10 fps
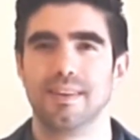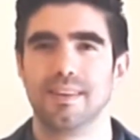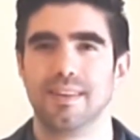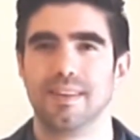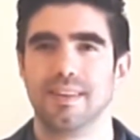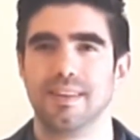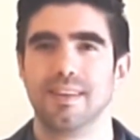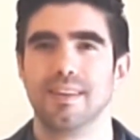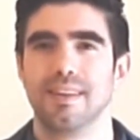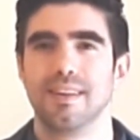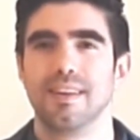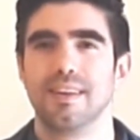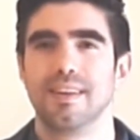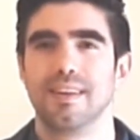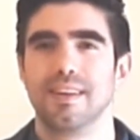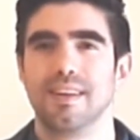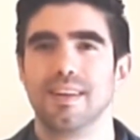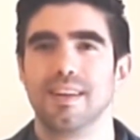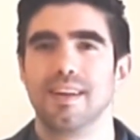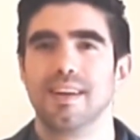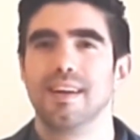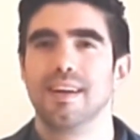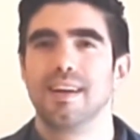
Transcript: (no one is talking)